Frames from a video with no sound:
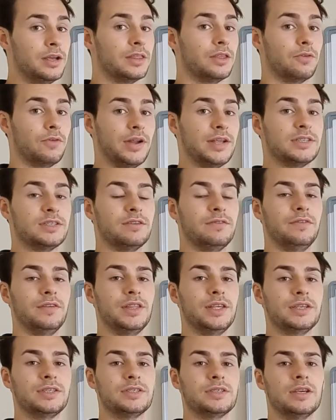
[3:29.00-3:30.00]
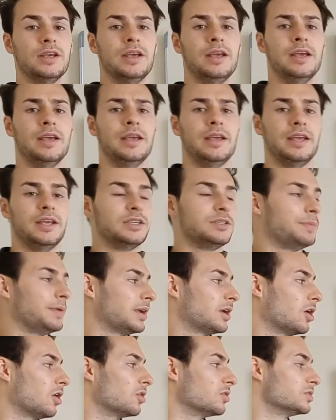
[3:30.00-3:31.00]
The reason for this is
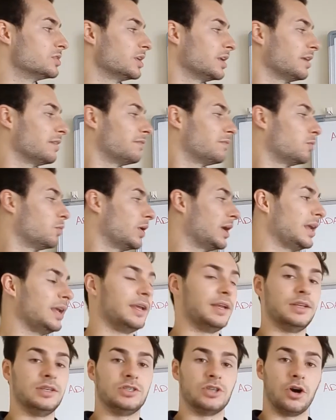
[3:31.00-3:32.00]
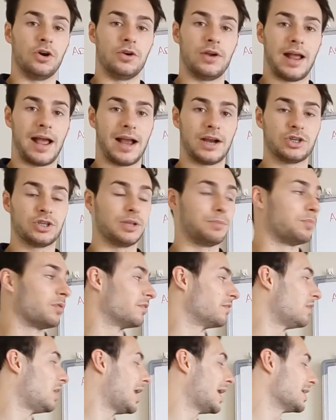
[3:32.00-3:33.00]
because if we don't actually
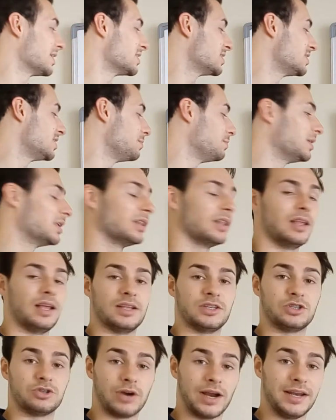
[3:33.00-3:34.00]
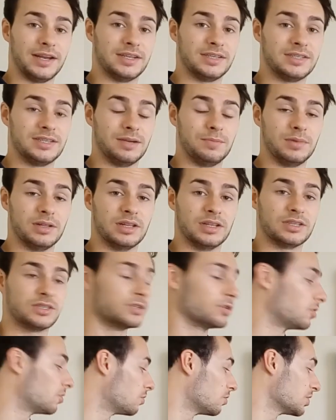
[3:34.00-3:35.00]
provide a training
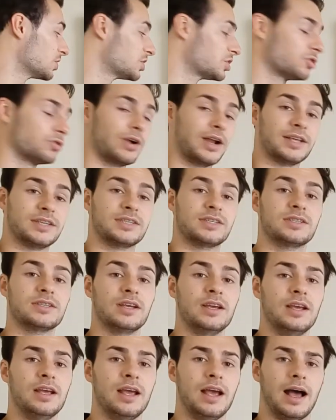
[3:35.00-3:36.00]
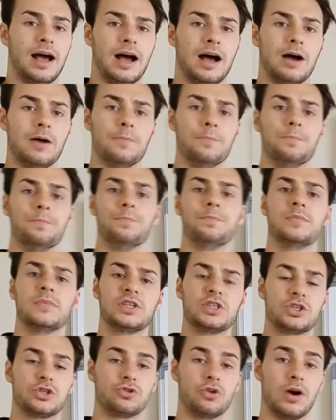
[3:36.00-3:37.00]
stimulus or a stress
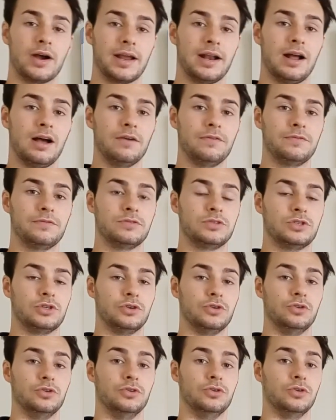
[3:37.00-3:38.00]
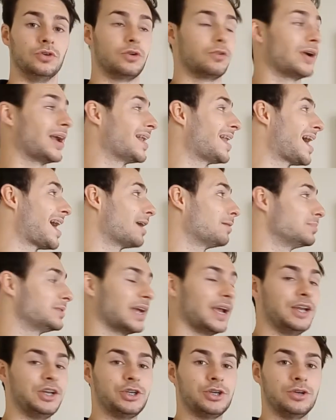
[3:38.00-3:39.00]
strong enough to create
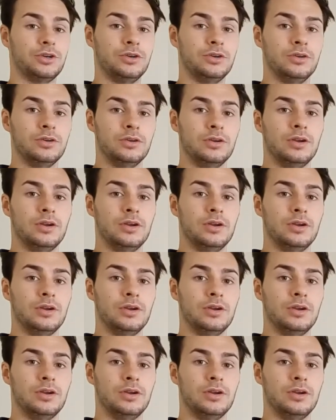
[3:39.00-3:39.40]
adaptation,